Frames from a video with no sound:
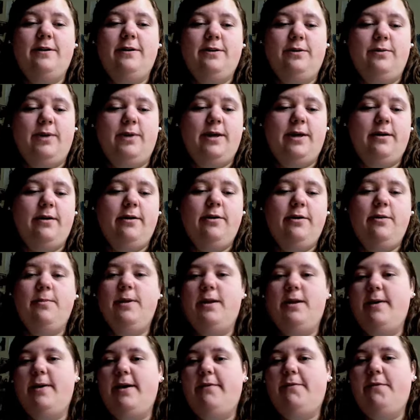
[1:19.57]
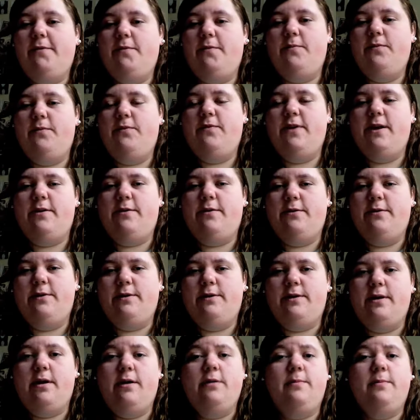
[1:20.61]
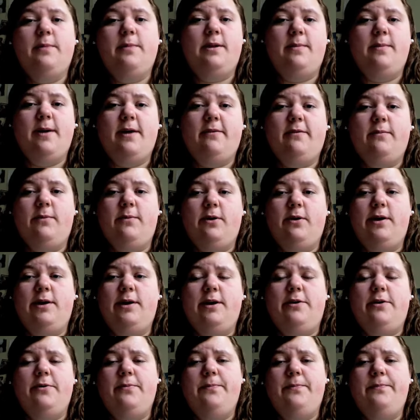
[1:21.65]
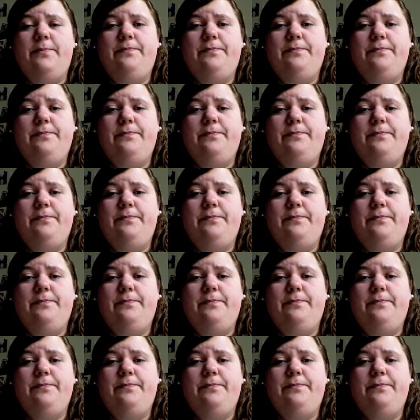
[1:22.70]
you get all your money back from the federal, all the money back from your Idaho.